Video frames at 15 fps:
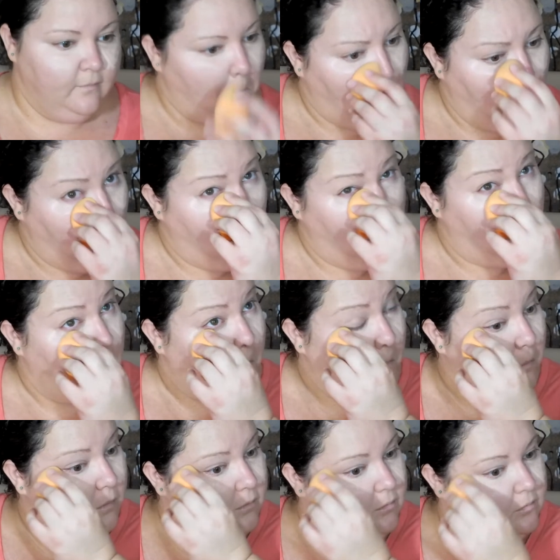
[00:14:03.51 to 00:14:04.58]

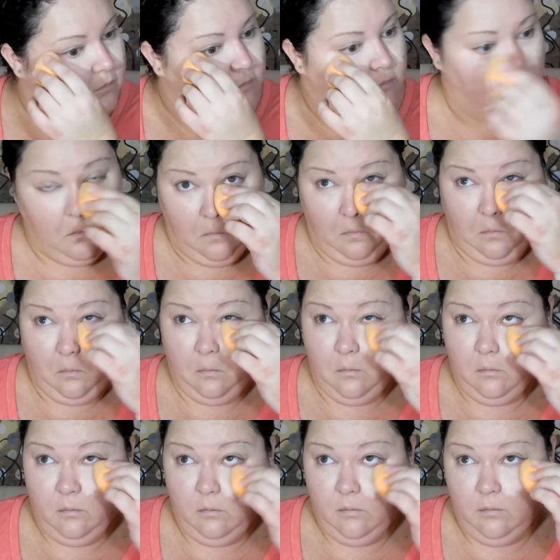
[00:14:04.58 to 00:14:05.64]

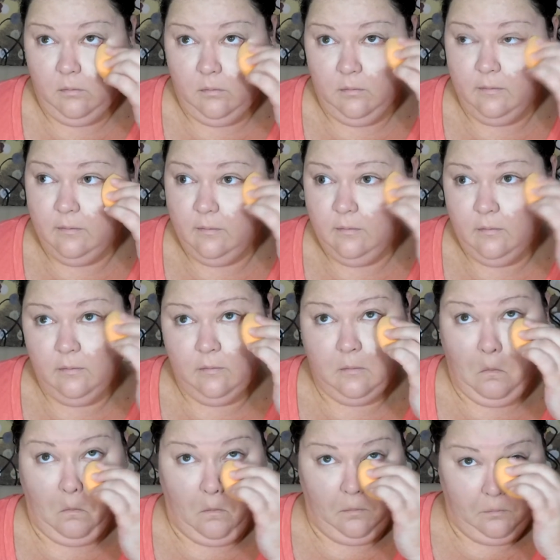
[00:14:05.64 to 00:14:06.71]

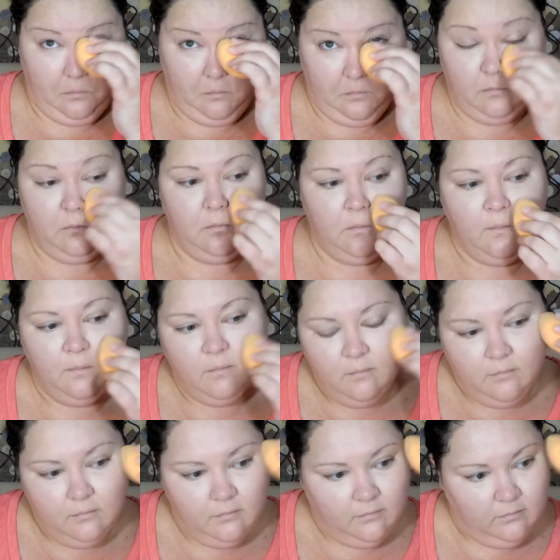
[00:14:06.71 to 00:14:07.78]

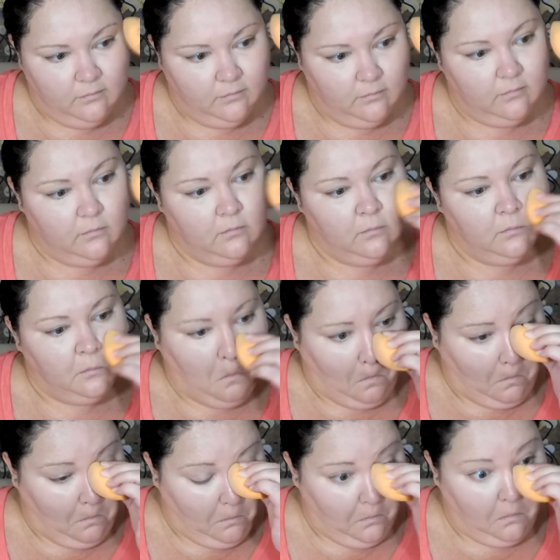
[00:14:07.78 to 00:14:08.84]

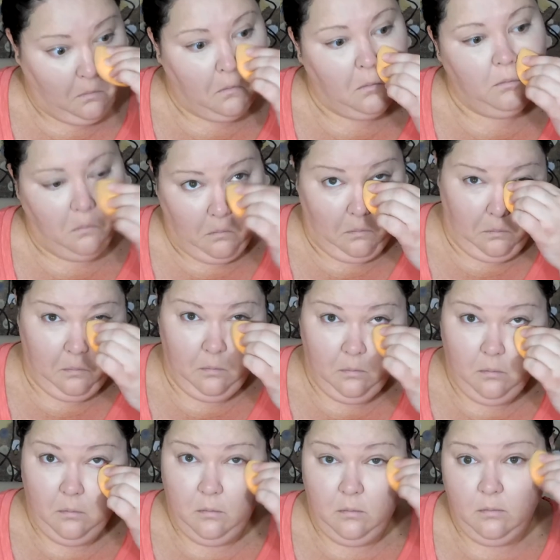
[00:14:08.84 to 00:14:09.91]

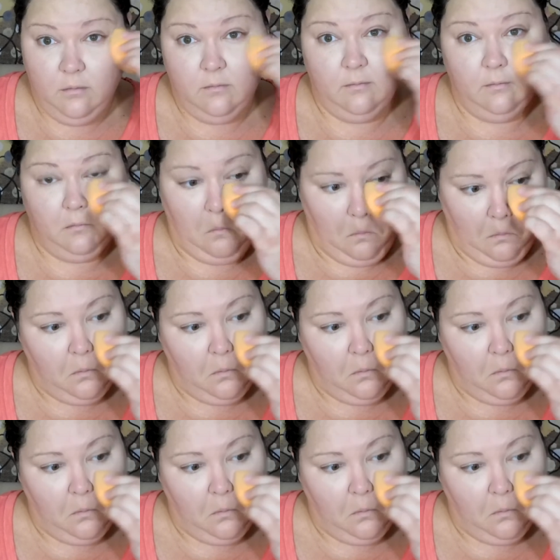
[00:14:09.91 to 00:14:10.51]
(silence)